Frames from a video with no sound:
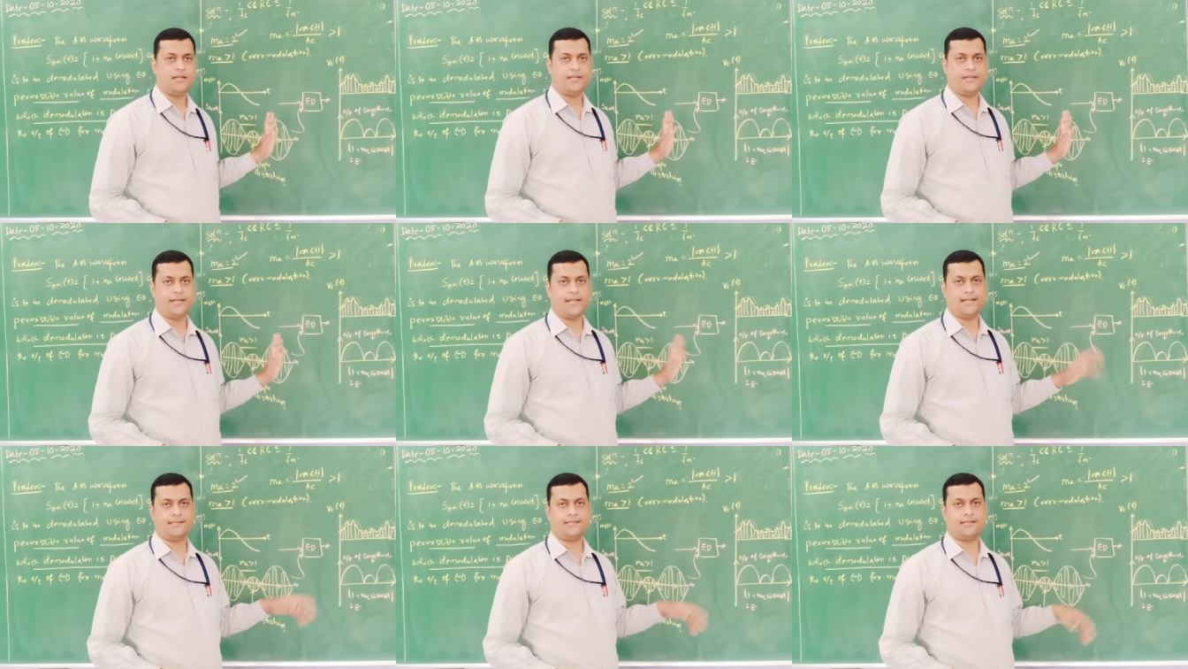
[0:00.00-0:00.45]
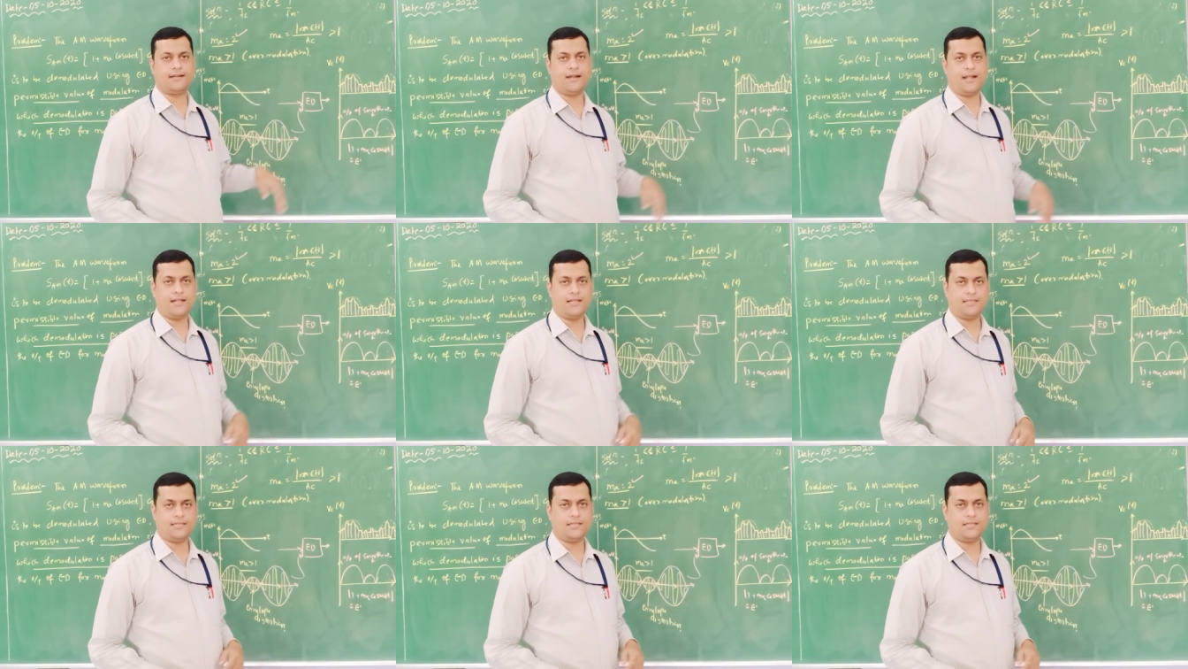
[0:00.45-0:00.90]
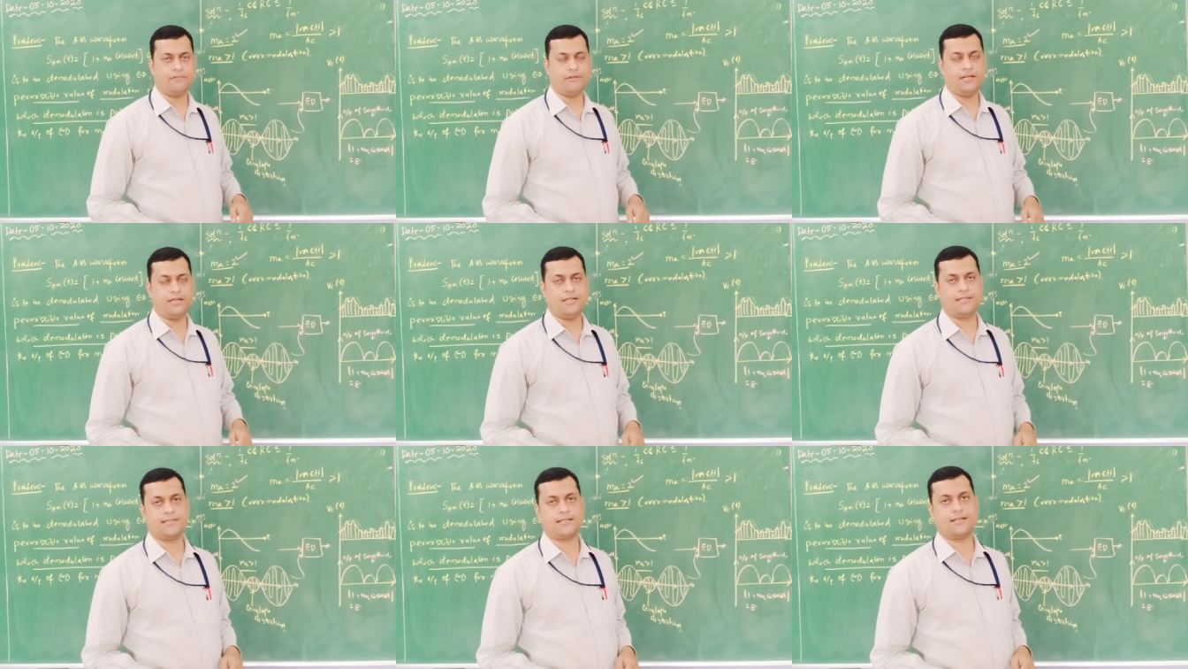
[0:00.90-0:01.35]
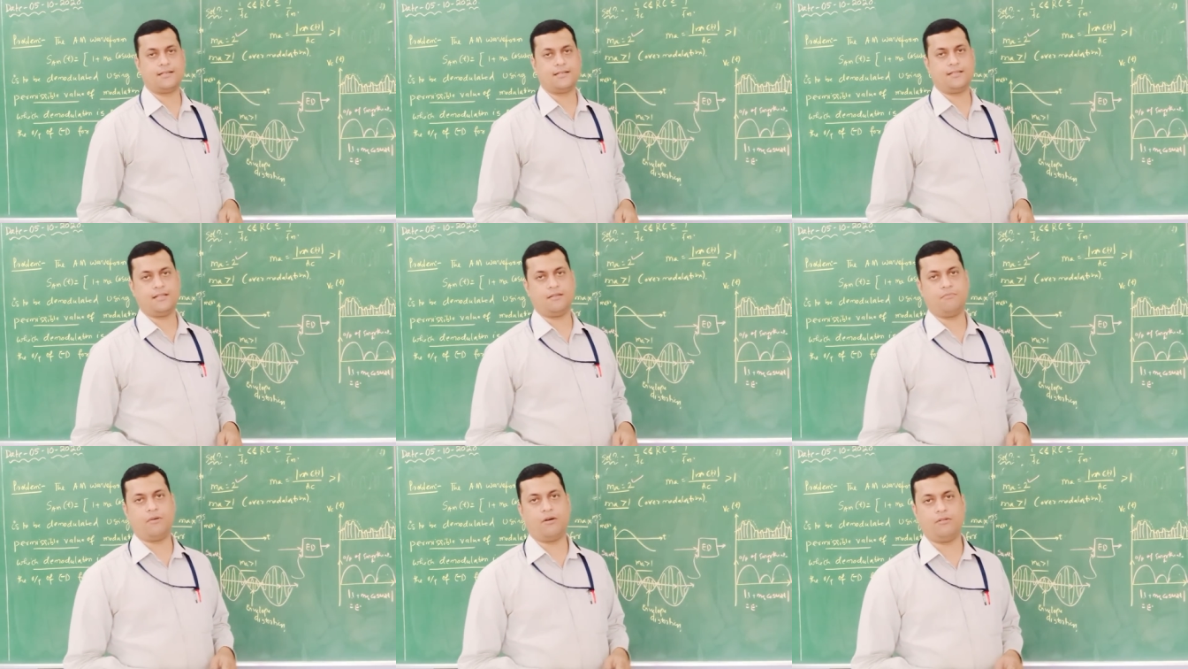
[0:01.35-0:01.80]
Next class we will
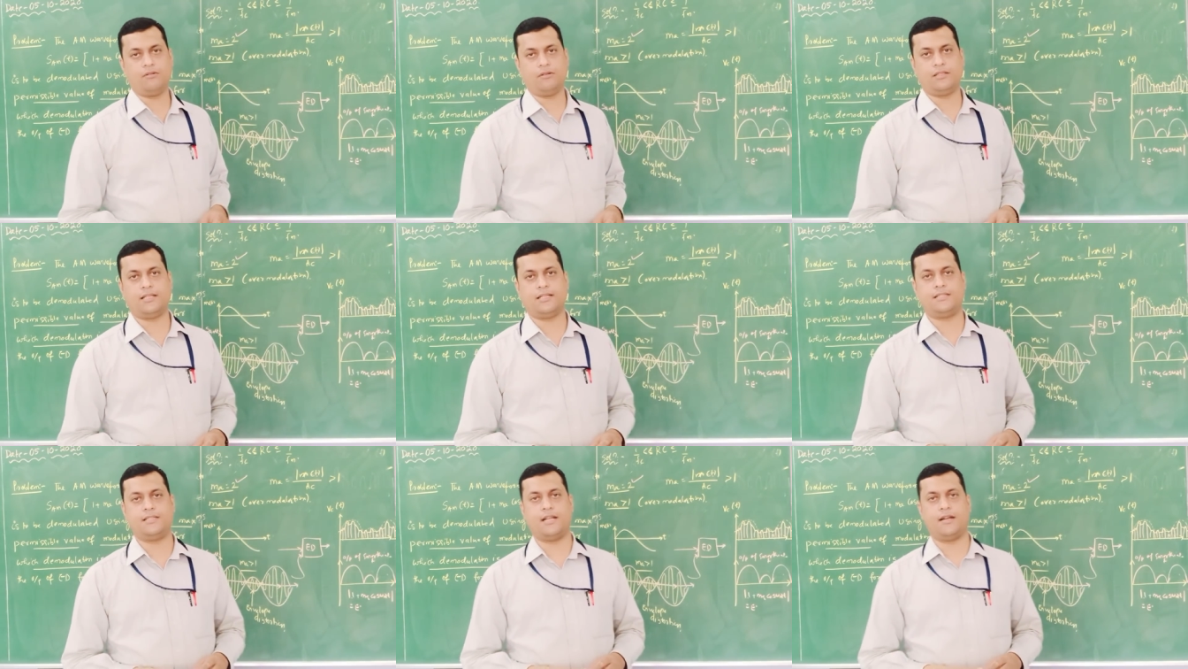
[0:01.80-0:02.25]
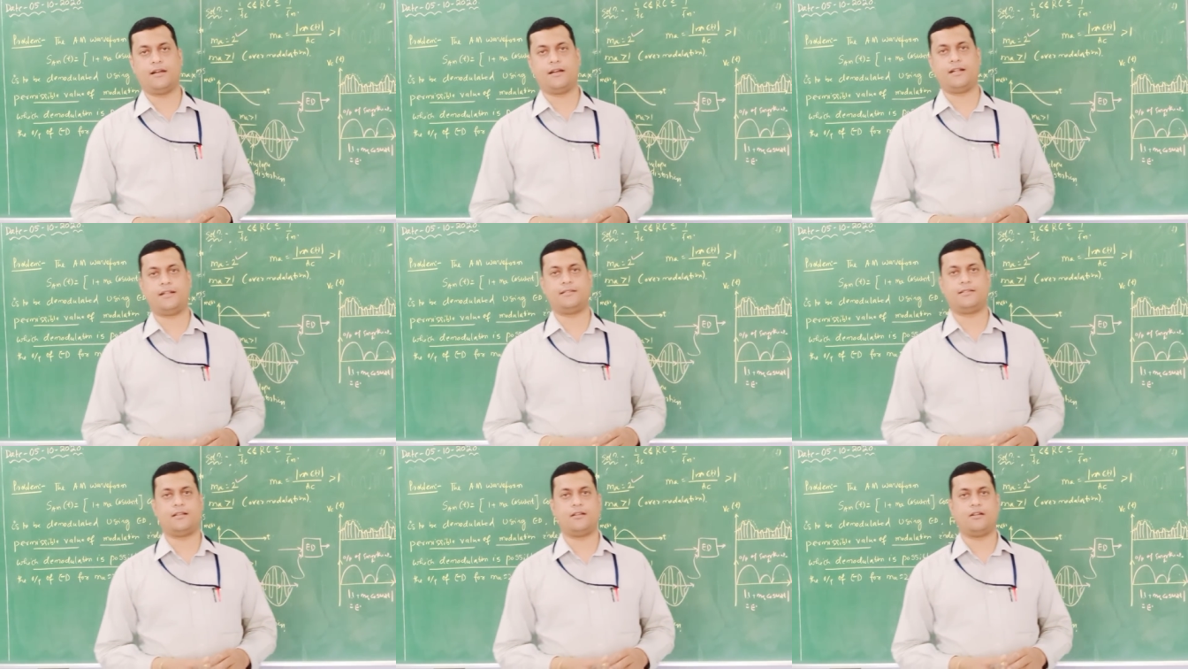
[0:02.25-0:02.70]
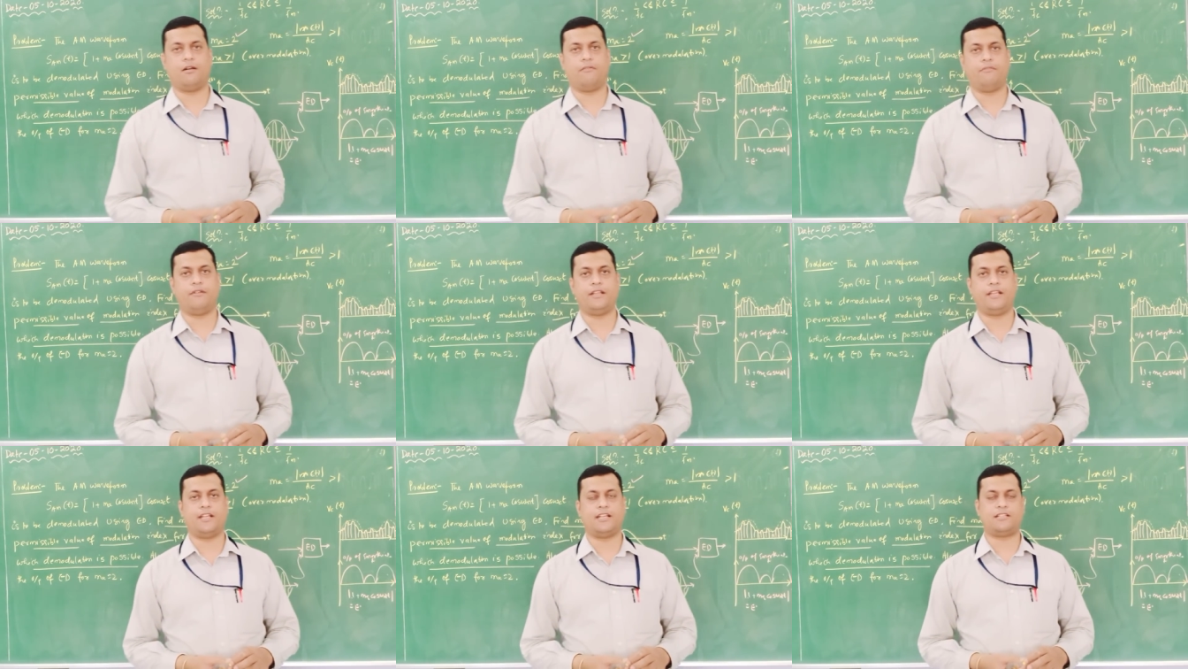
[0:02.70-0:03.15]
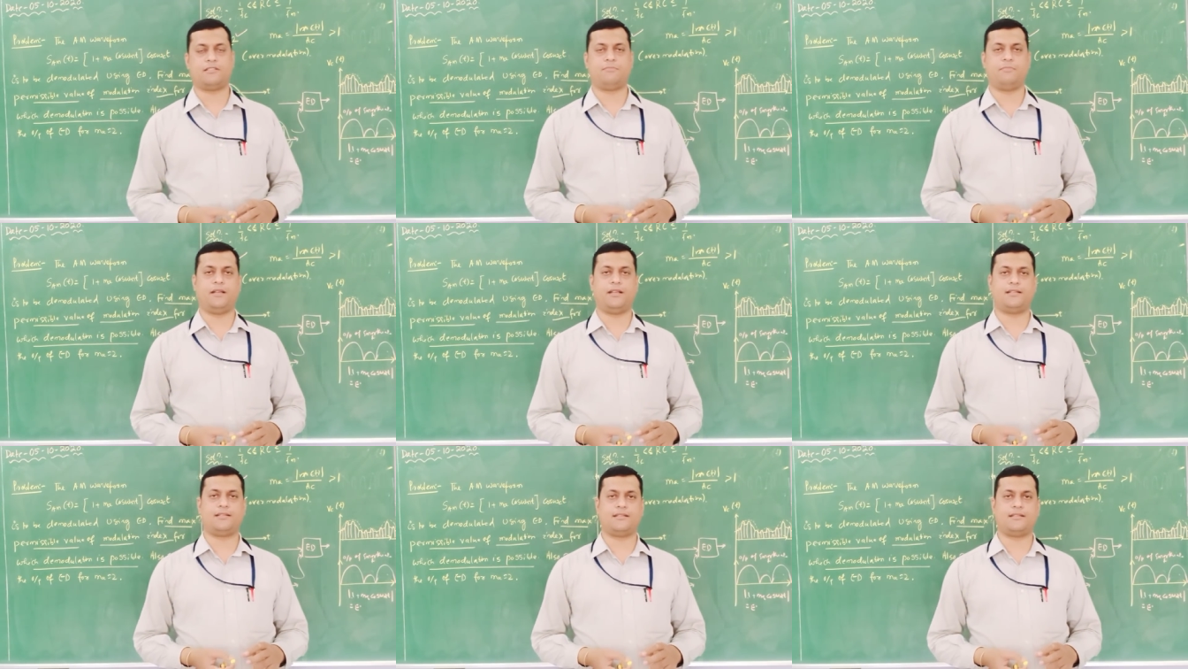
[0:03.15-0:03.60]
discuss about the generation of
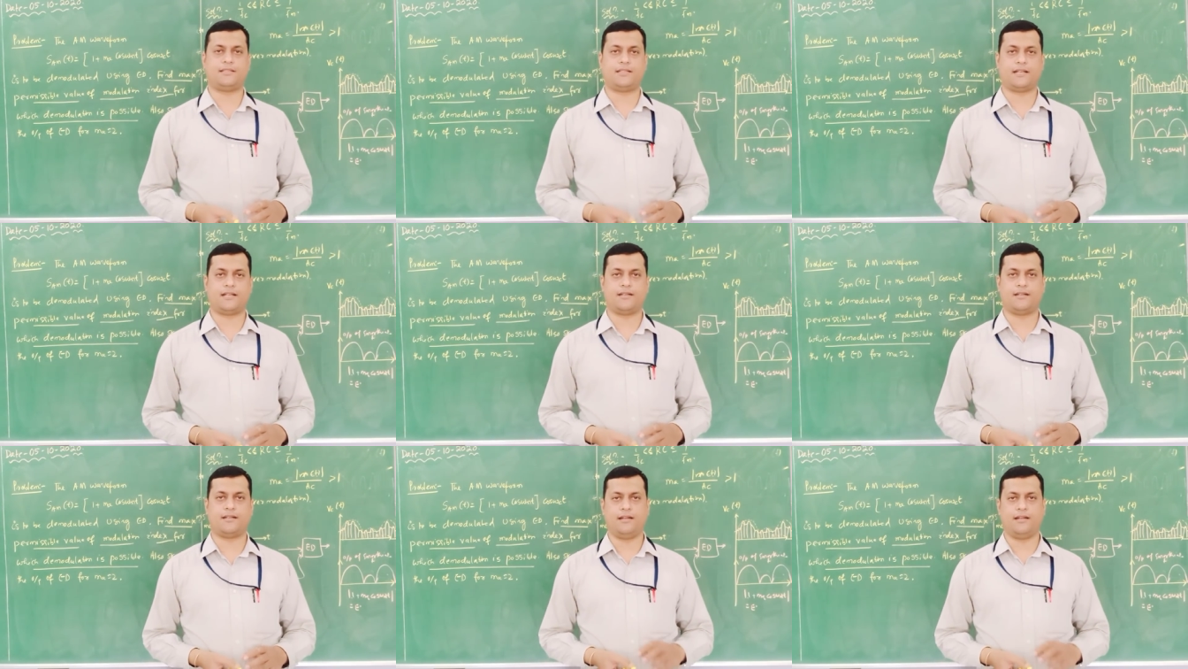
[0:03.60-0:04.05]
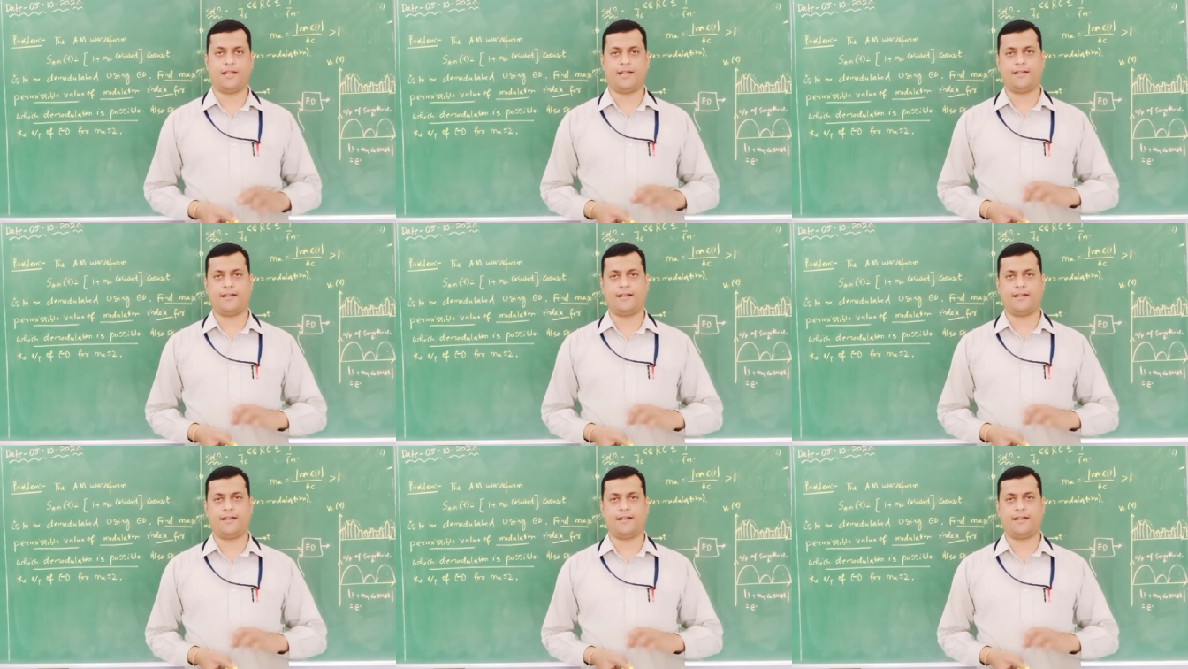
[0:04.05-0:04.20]
DSP-AC signal